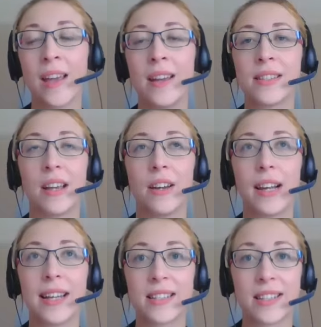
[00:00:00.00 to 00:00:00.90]
So
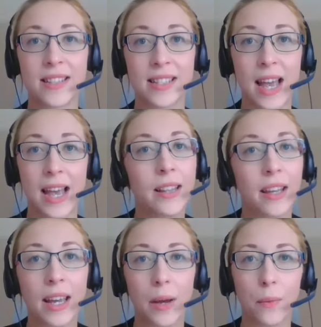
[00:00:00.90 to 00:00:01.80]
let's just say
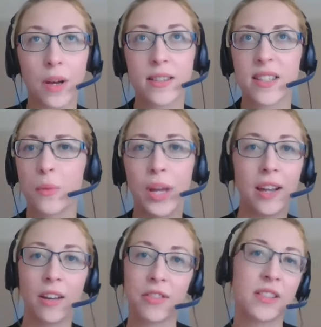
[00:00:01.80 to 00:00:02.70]
that it was the
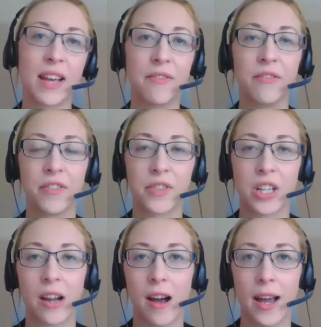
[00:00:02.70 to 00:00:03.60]
week of the 7th of
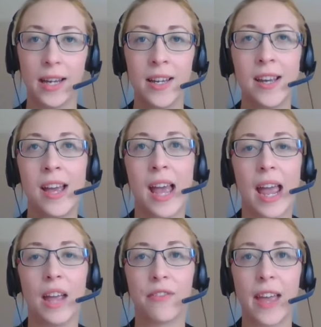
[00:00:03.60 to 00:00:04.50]
July.
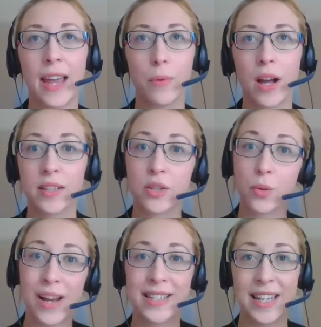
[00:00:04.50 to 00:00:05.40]
If they worked
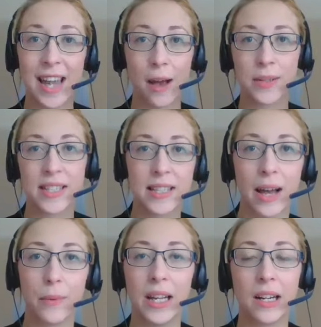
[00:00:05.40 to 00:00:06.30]
20 hours in
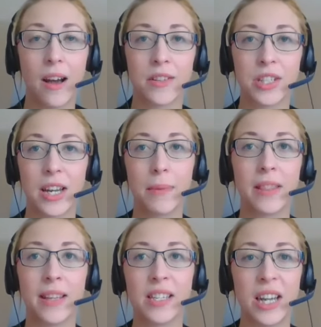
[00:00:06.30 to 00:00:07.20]
that week last year, but
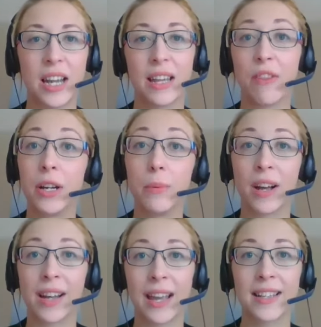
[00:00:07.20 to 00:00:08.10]
this year they're only
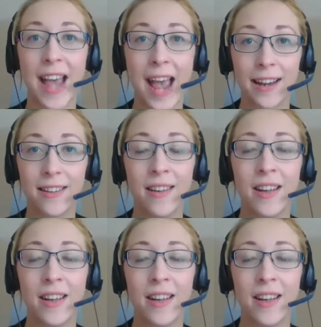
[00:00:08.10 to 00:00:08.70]
working 10,